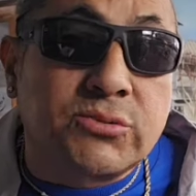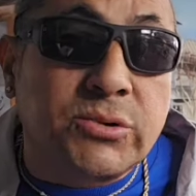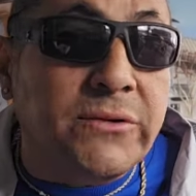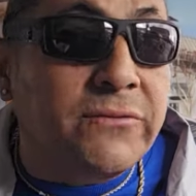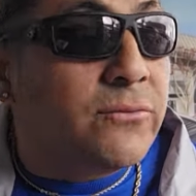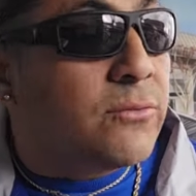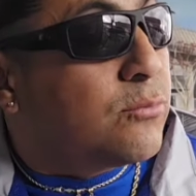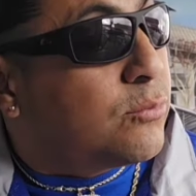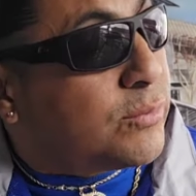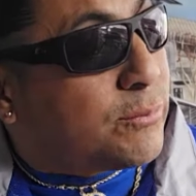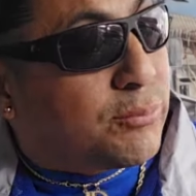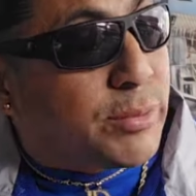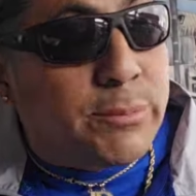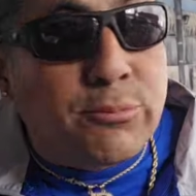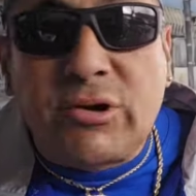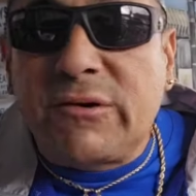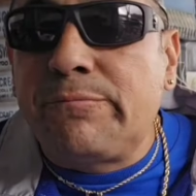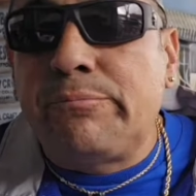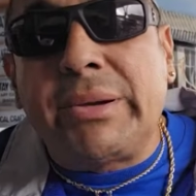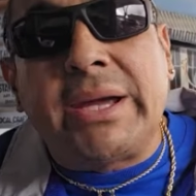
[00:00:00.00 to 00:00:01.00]
we've,
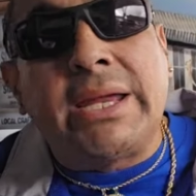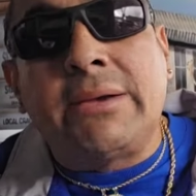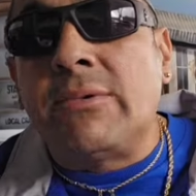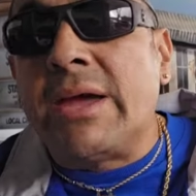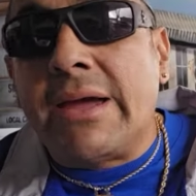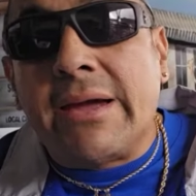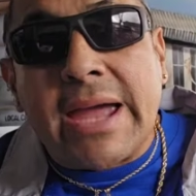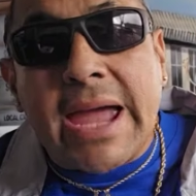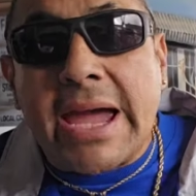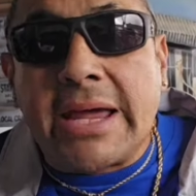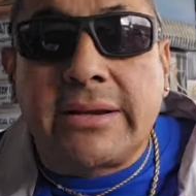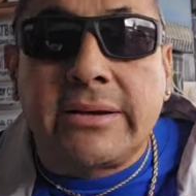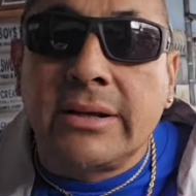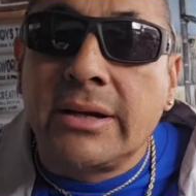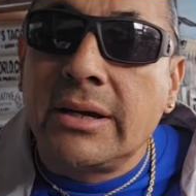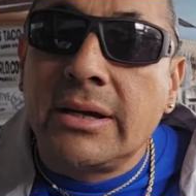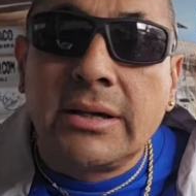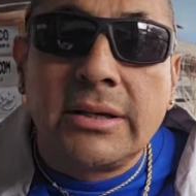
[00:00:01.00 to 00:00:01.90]
we've been, had,